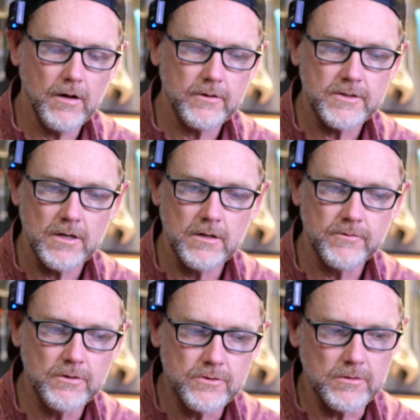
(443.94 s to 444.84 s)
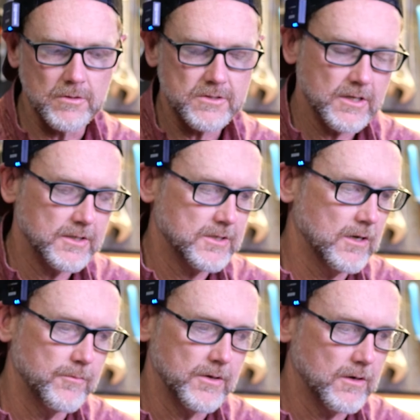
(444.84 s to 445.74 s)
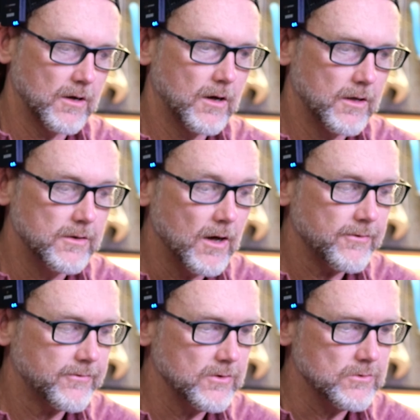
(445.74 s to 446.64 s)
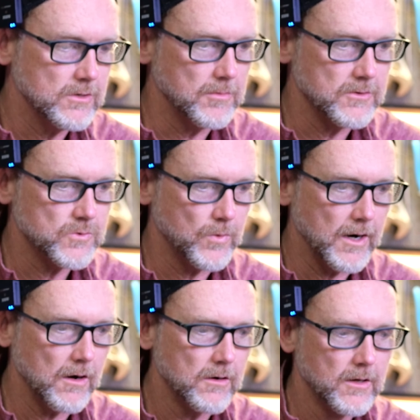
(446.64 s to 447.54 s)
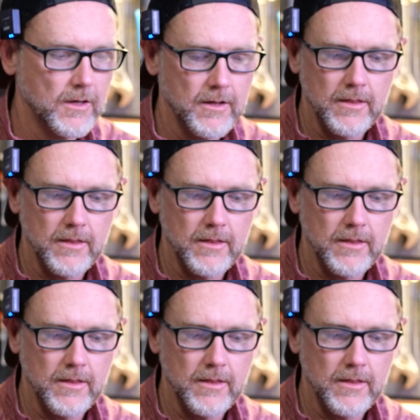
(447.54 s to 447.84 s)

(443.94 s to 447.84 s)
a ton of YouTubers, not a ton, but enough YouTubers where